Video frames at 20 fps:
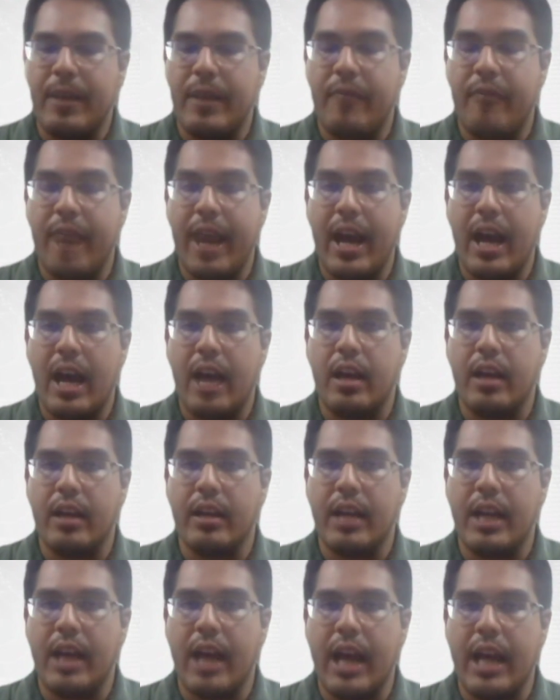in fact,
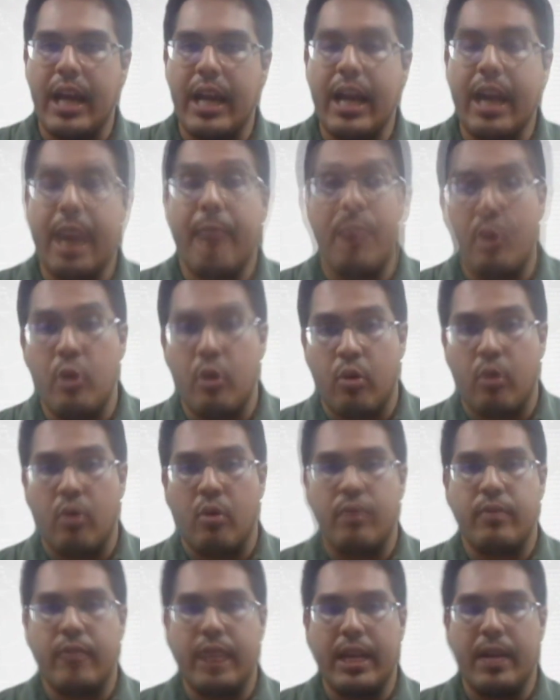in in
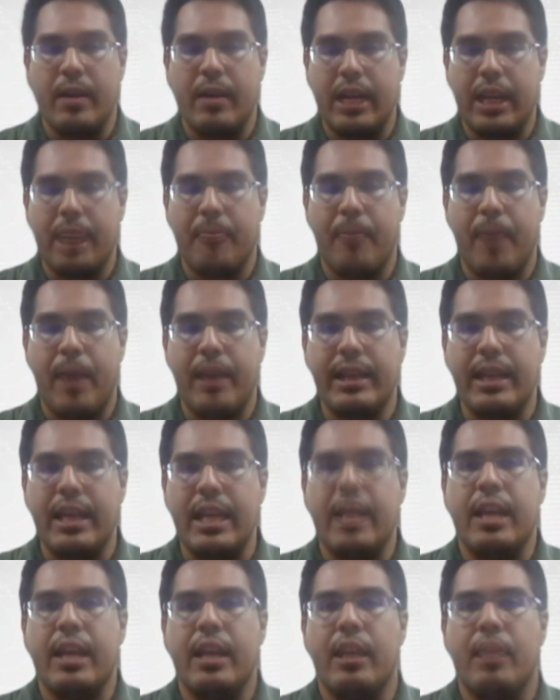UMNO, in the in the
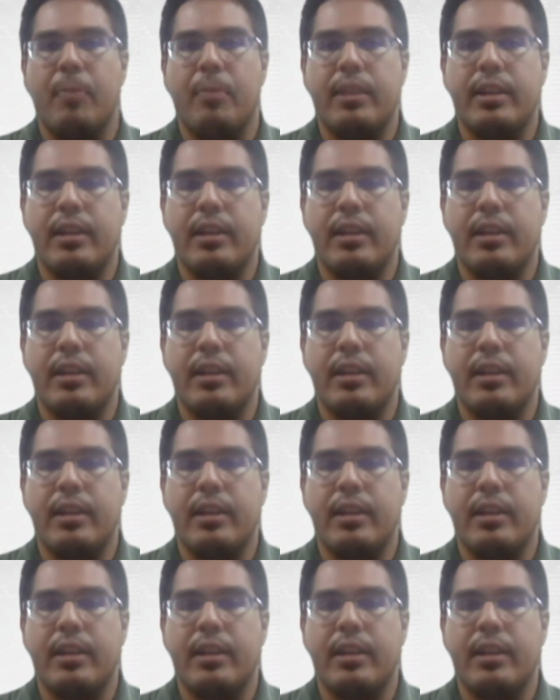party, in the